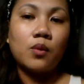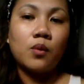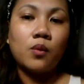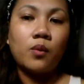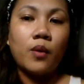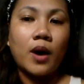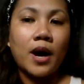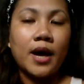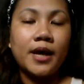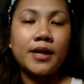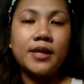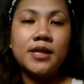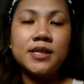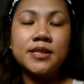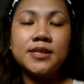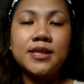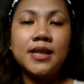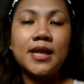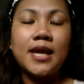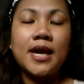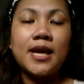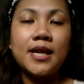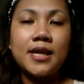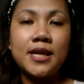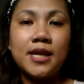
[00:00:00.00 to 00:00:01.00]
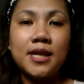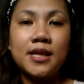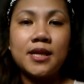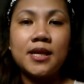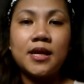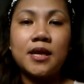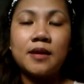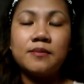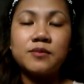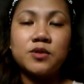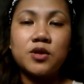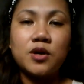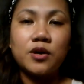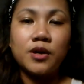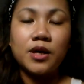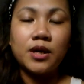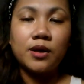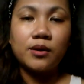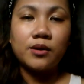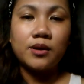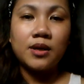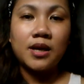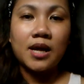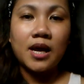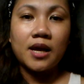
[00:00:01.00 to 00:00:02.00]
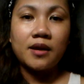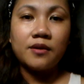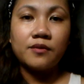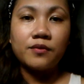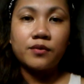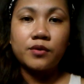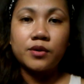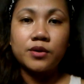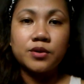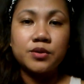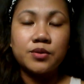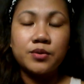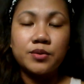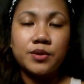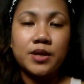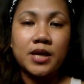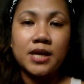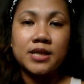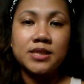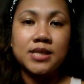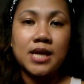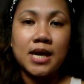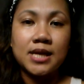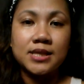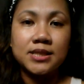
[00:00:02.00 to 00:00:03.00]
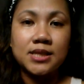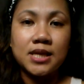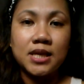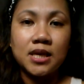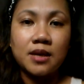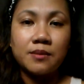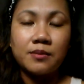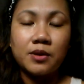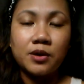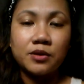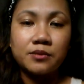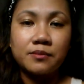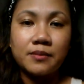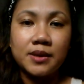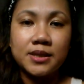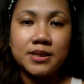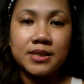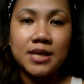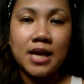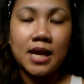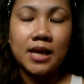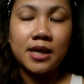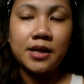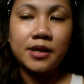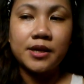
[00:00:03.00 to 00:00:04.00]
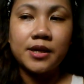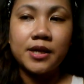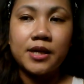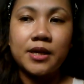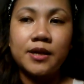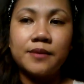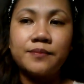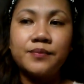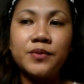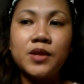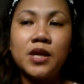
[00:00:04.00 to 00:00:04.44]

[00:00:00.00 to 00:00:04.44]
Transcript: why this lady that I'm talking online for two days asking about my salary.